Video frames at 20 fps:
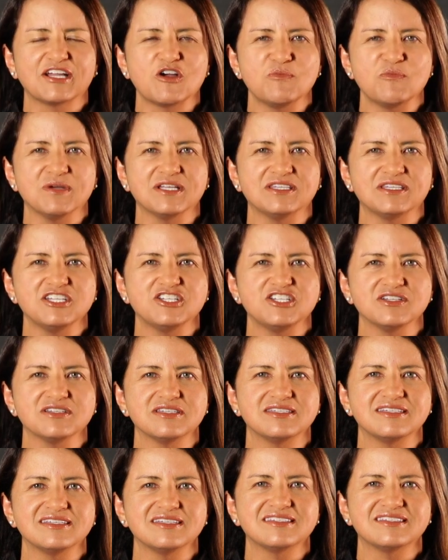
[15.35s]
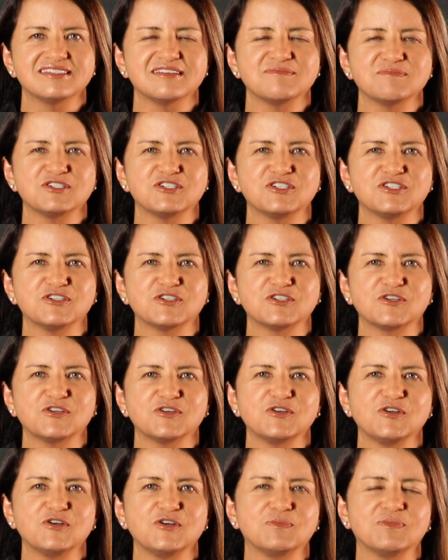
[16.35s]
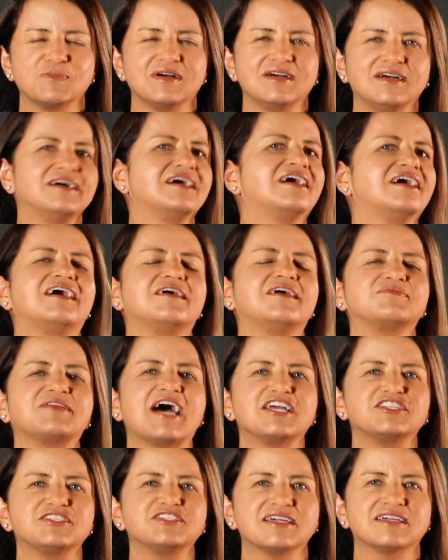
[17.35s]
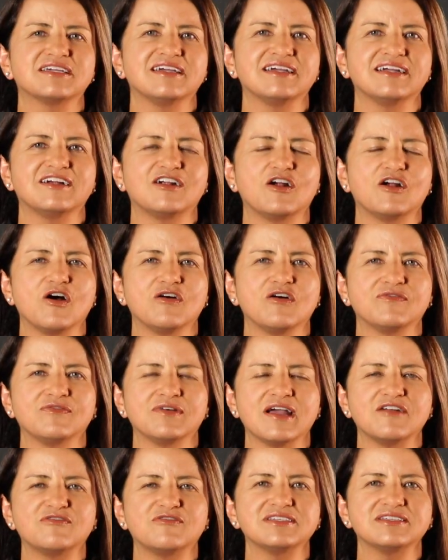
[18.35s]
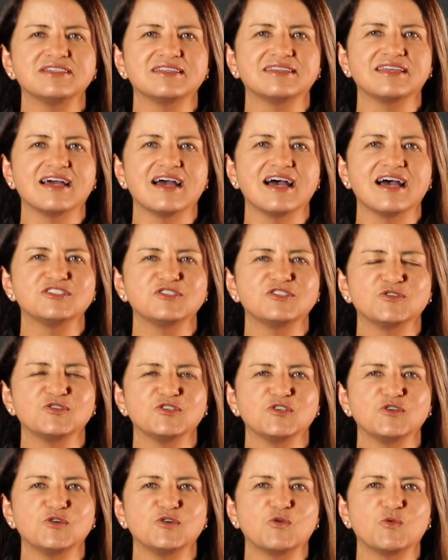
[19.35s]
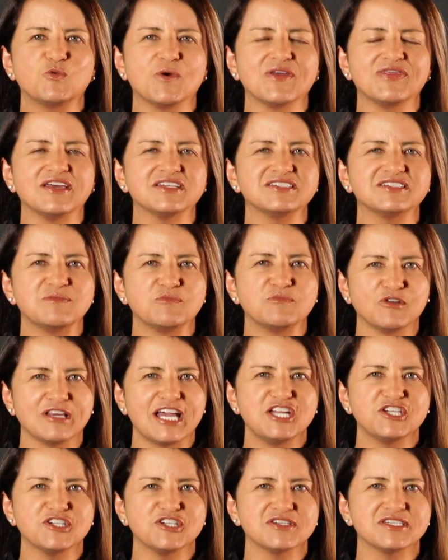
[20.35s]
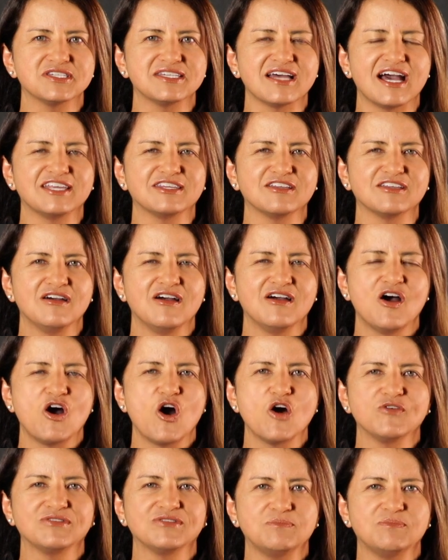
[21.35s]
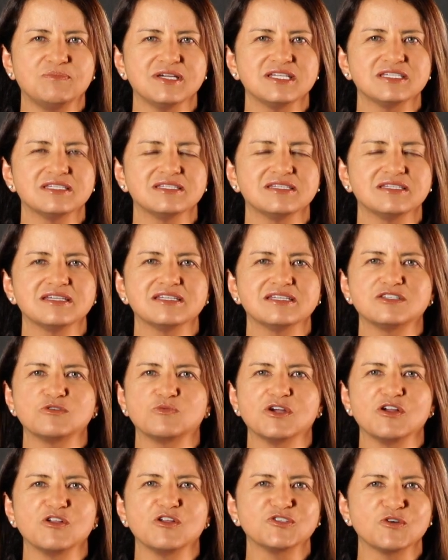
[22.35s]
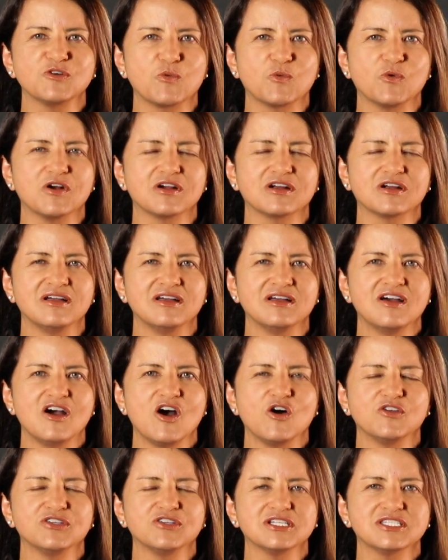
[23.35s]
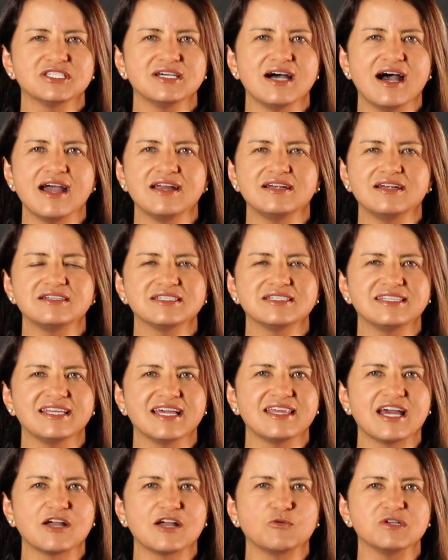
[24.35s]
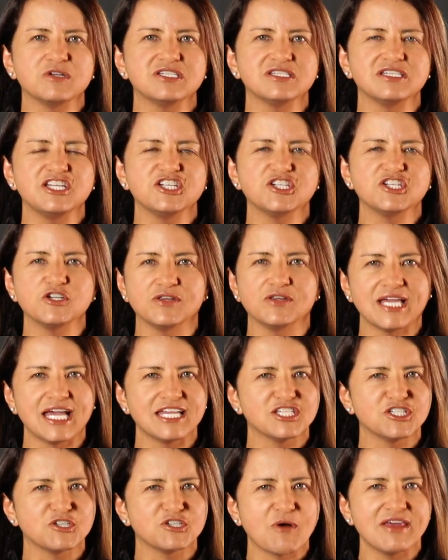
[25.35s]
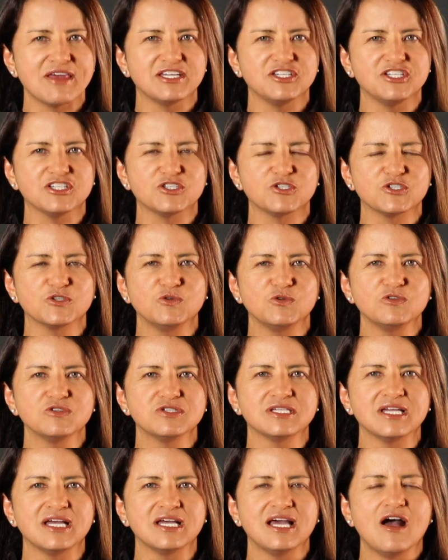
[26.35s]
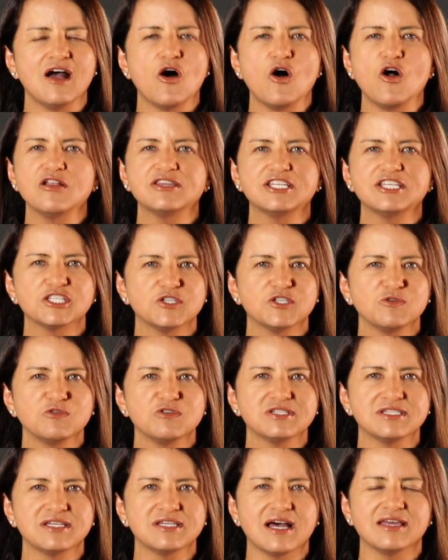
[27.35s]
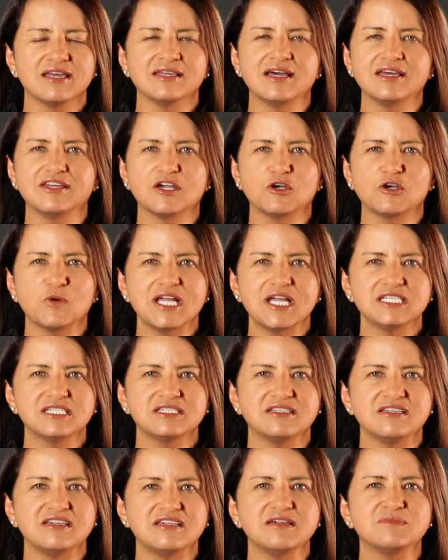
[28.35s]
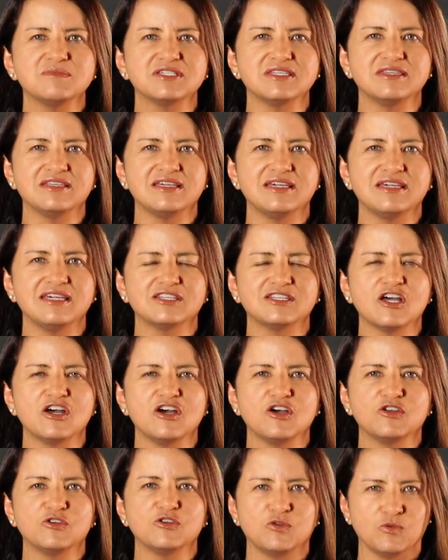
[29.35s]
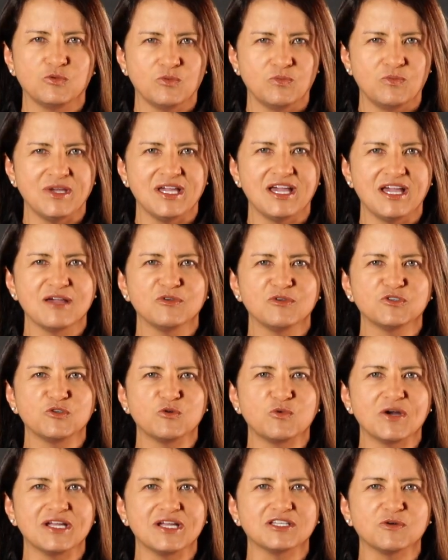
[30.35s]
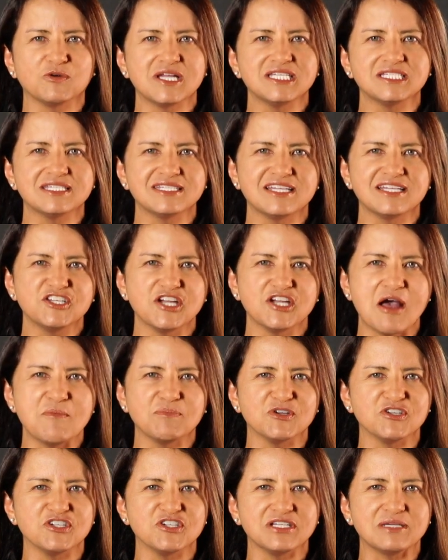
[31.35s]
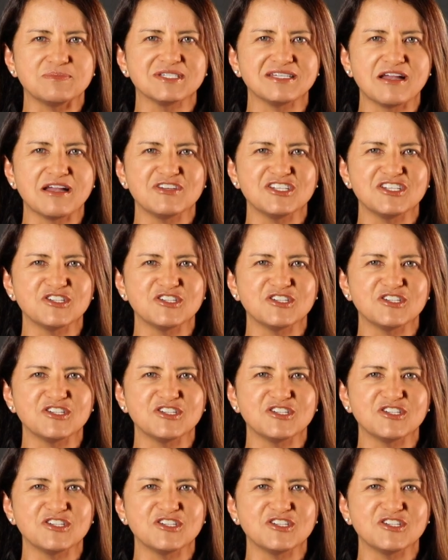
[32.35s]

Competition Systems Group, I take care of everything that has to do with the simulation side of the business. We also work on the tires, data acquisition, strategy tools, all the tools that the race teams need to be able to win races and championships every